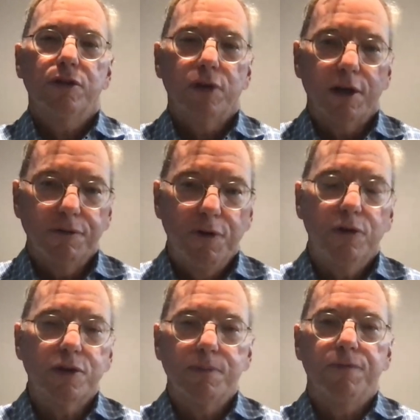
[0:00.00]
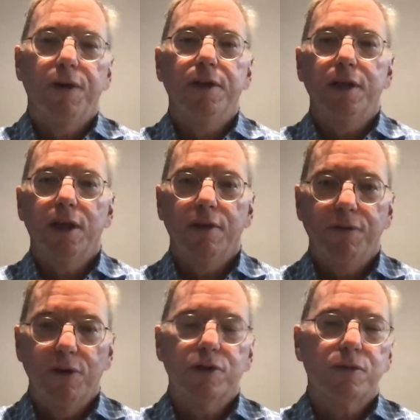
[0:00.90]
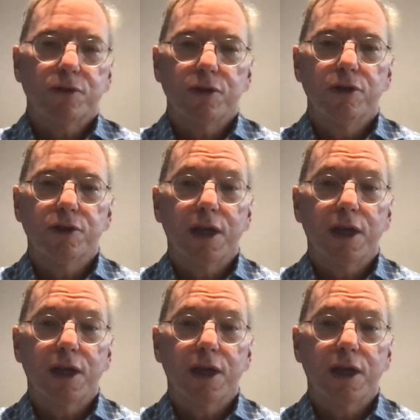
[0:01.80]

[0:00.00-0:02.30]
to try to focus funding and focus research.